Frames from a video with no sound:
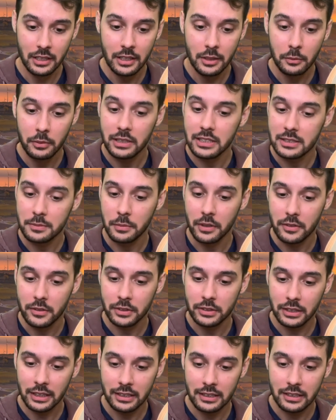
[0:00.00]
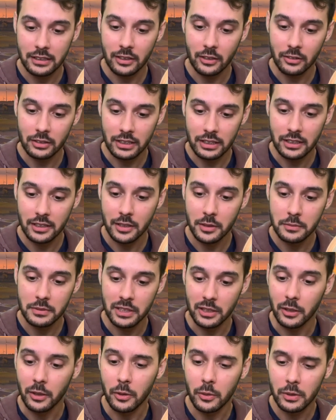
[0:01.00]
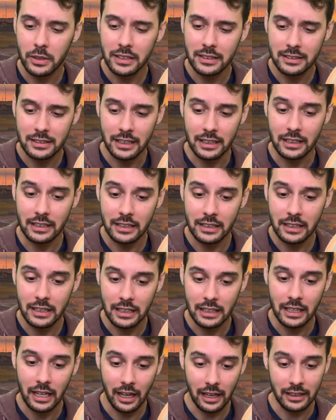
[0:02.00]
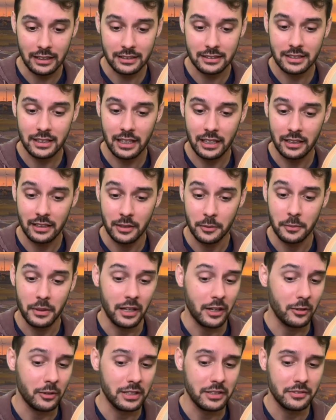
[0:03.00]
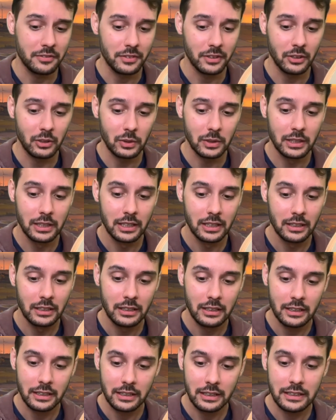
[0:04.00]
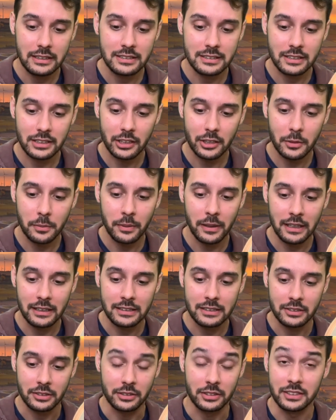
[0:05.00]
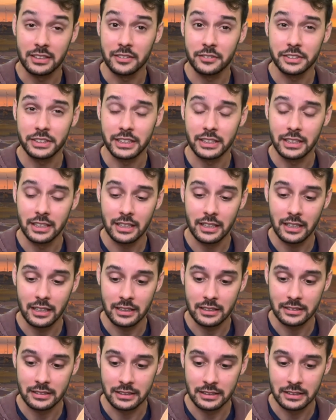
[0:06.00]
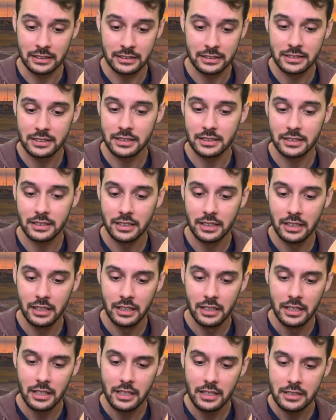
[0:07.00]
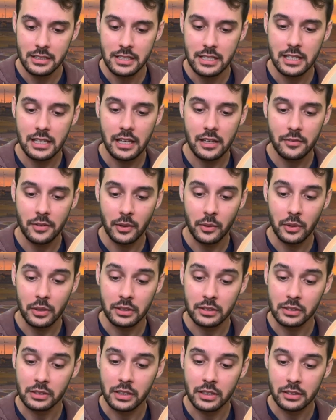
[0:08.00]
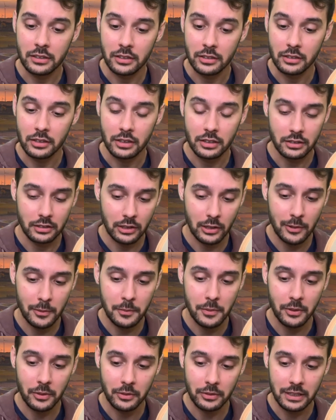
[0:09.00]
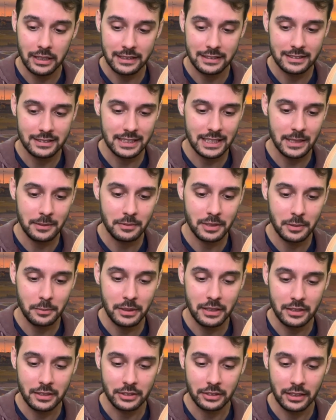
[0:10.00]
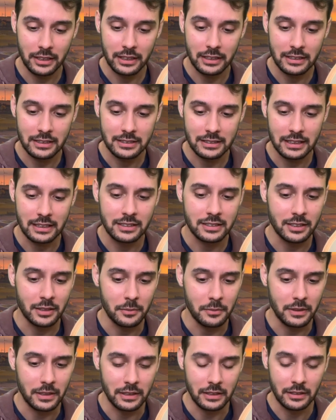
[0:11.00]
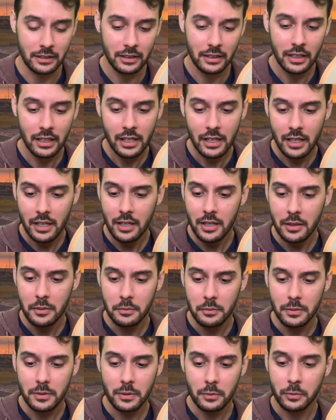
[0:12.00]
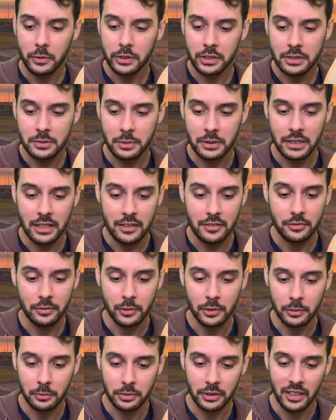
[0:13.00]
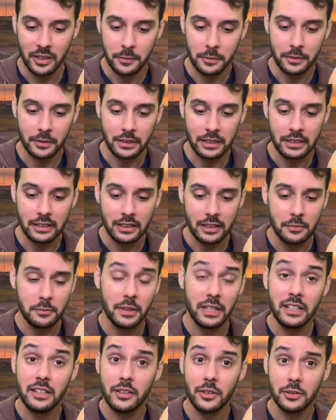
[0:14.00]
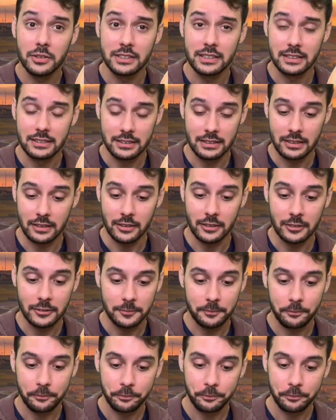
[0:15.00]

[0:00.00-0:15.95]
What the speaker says: When his mother tried to talk to him, to hold his hand and ask him how he felt, he stared past her as if she did not exist. Then he gave out a long, low moan and seemed to be trying to say something, but the words would not form properly and made no sense at all.